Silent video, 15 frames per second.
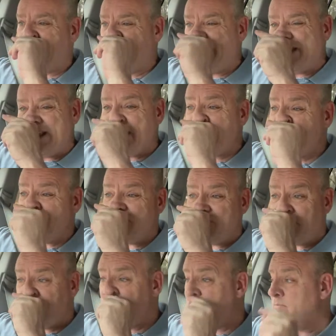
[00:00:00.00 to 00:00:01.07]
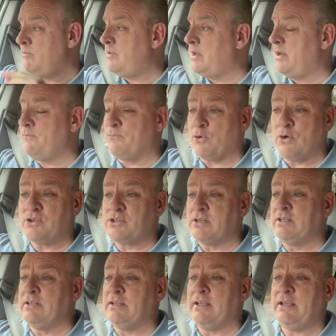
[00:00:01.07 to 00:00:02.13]
And
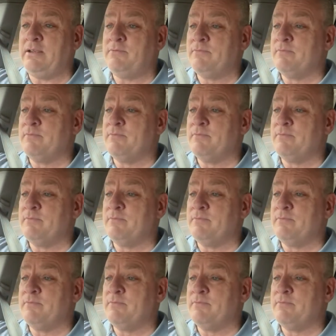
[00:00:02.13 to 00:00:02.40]
unfortunately,